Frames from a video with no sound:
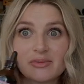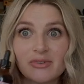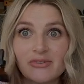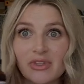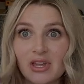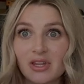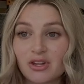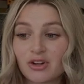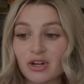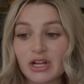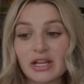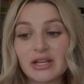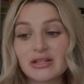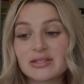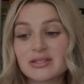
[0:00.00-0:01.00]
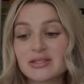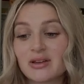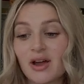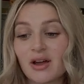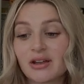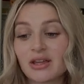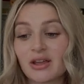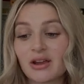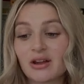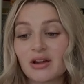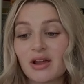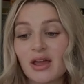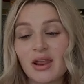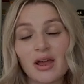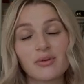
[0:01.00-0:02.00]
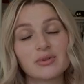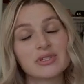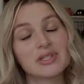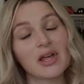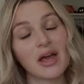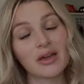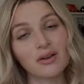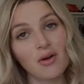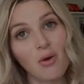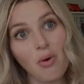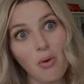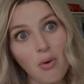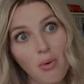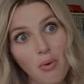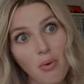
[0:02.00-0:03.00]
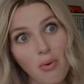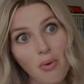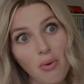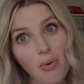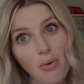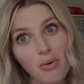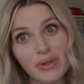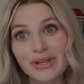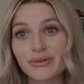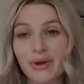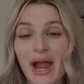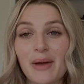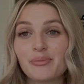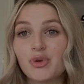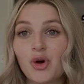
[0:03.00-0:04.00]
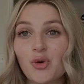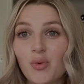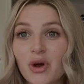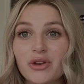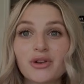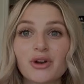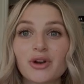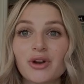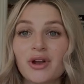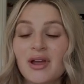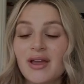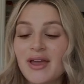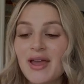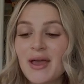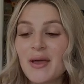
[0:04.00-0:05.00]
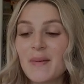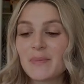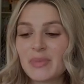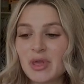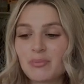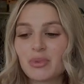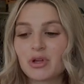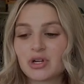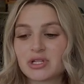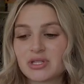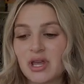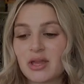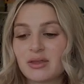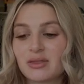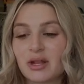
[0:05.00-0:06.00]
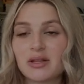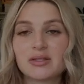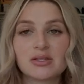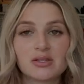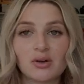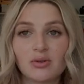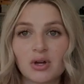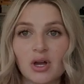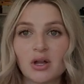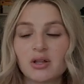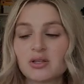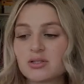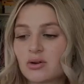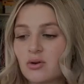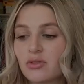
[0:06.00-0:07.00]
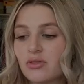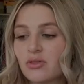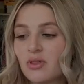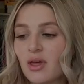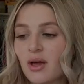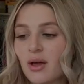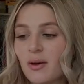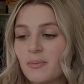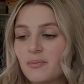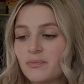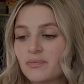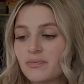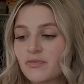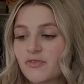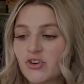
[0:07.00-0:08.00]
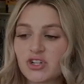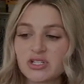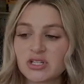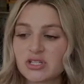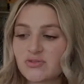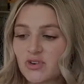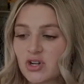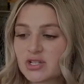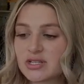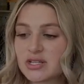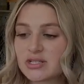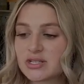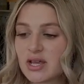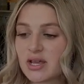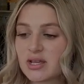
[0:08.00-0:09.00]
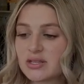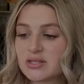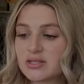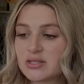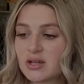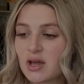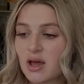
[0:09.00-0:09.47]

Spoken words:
ingredients on here, and I was like, holy crap, no wonder people are saying that it's so good. So first things first, it says